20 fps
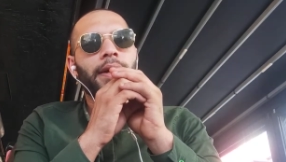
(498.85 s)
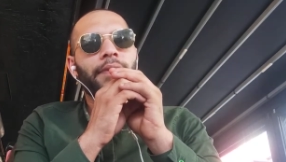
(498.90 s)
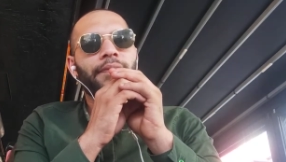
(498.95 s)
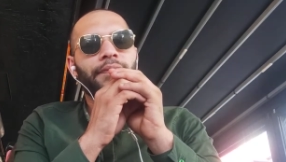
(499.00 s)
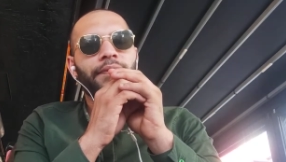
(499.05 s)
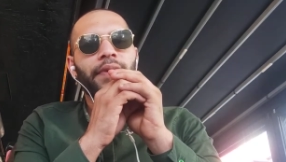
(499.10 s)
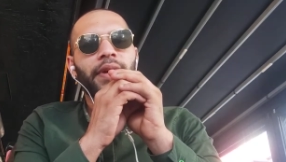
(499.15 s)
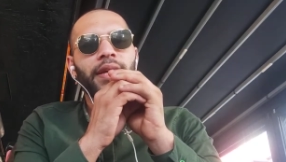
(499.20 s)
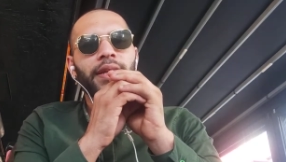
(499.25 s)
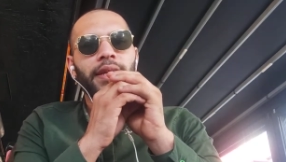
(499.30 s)

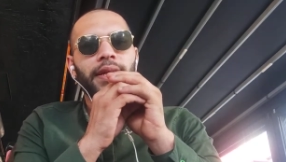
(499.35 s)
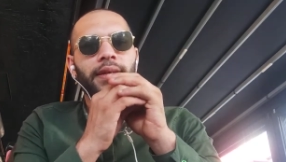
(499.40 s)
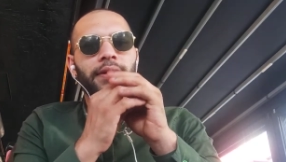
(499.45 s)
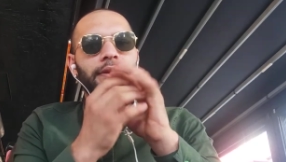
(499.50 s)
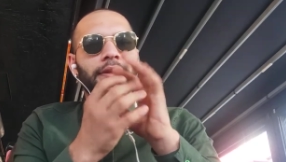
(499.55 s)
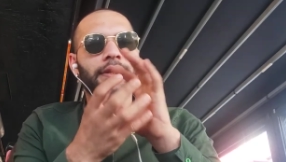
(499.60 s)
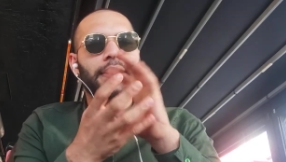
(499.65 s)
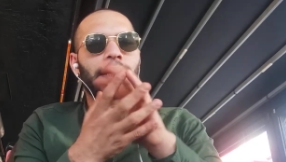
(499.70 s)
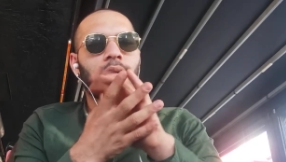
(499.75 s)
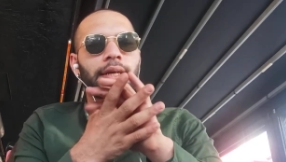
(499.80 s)

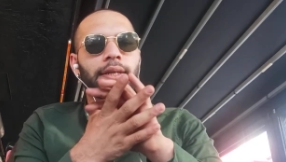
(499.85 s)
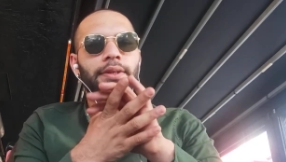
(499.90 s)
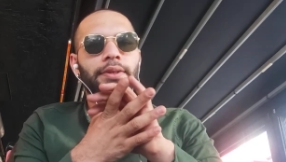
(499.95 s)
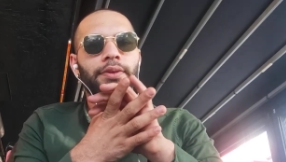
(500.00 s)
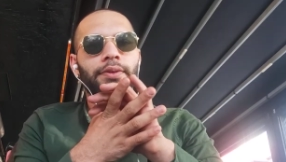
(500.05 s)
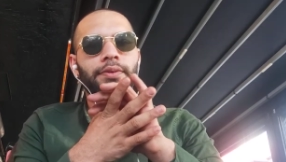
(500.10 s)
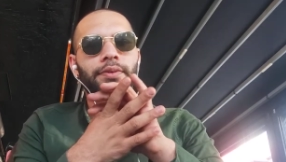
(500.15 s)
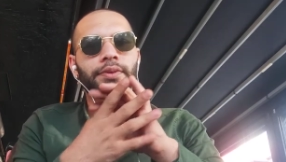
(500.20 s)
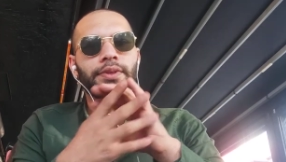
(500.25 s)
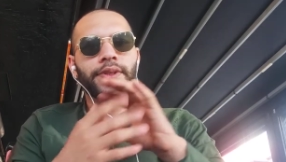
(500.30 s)
feeling, like
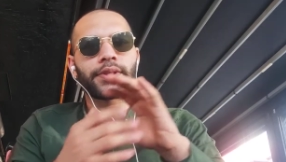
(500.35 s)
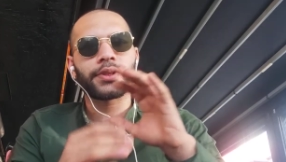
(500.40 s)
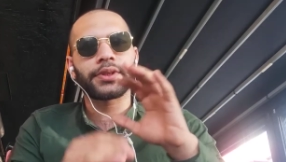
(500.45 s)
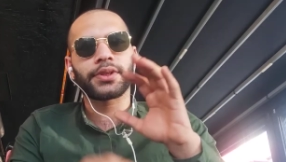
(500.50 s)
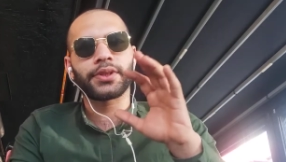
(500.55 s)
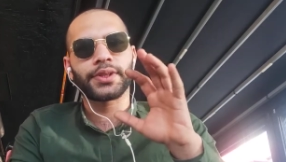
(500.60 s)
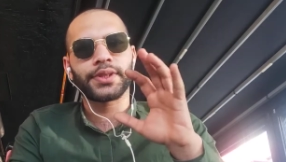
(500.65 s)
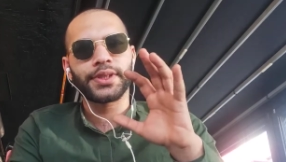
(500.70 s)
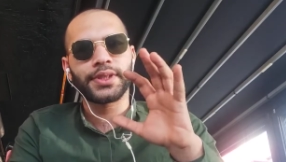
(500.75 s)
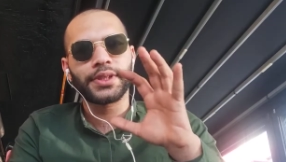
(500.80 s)
you
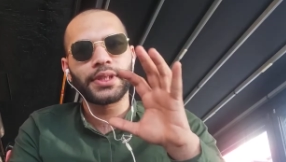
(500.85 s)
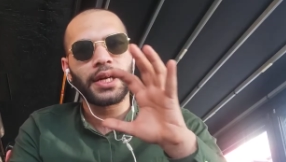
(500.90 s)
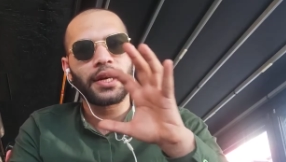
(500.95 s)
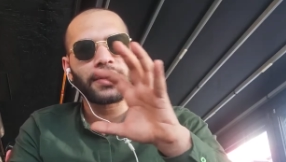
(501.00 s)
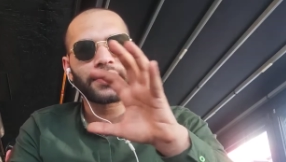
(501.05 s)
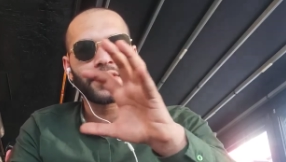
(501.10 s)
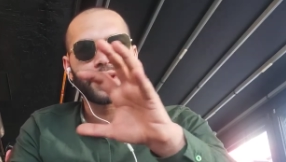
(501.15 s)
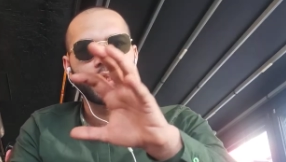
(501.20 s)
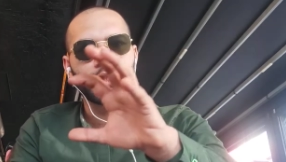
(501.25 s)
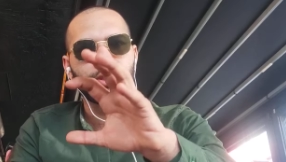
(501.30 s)
just
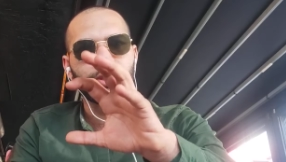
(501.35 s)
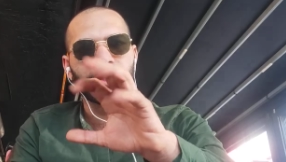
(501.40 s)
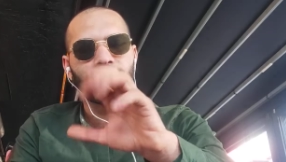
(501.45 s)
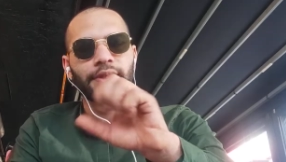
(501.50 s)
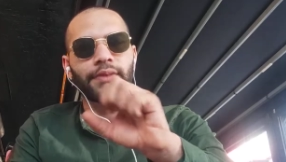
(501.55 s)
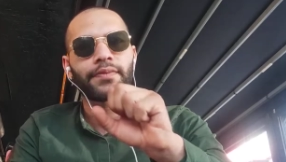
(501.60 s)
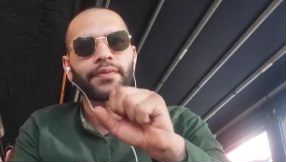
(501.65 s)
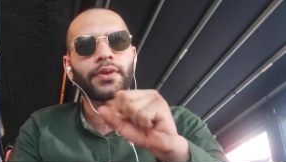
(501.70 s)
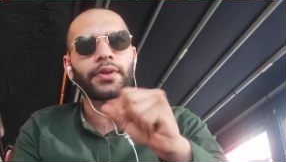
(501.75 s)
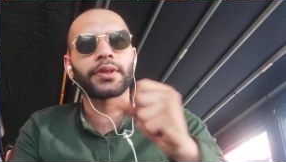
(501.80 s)
touching
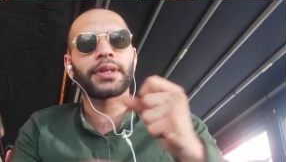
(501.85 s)
somewhere,